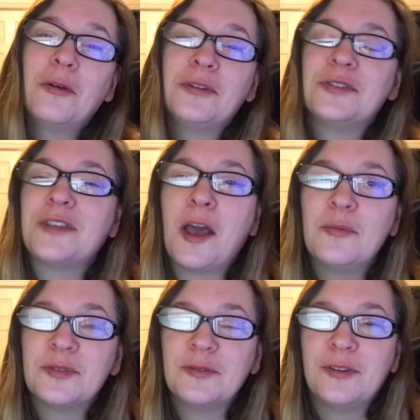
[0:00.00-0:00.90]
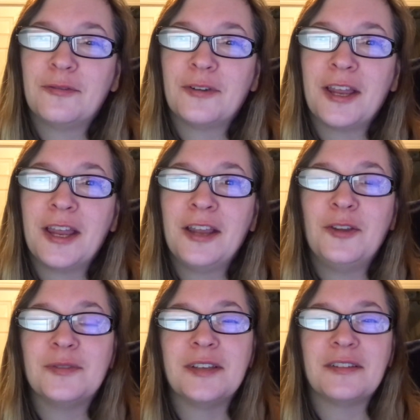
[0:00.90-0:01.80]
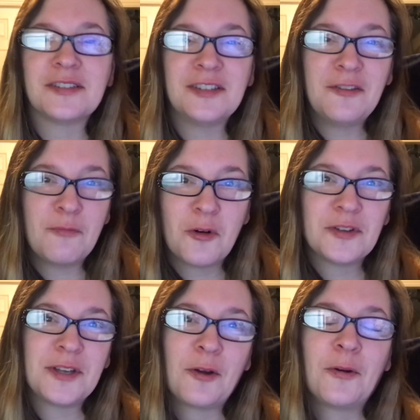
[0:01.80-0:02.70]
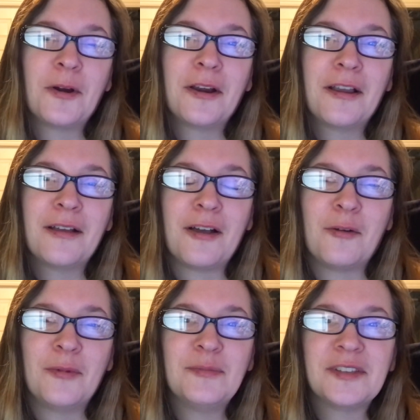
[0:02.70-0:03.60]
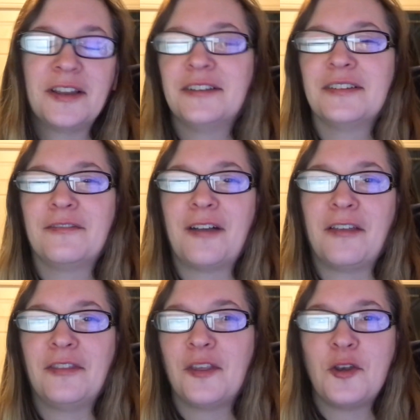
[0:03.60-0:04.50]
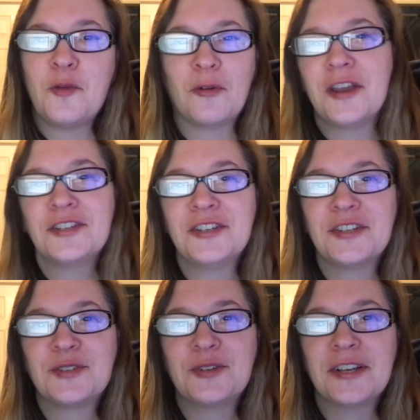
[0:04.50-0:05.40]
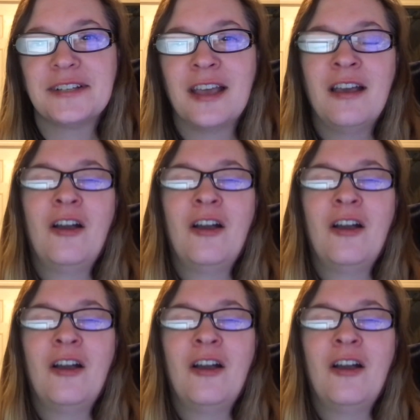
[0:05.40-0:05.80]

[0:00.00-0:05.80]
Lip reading: which is absolutely free, using the stevemorse.org website to find the enumeration district,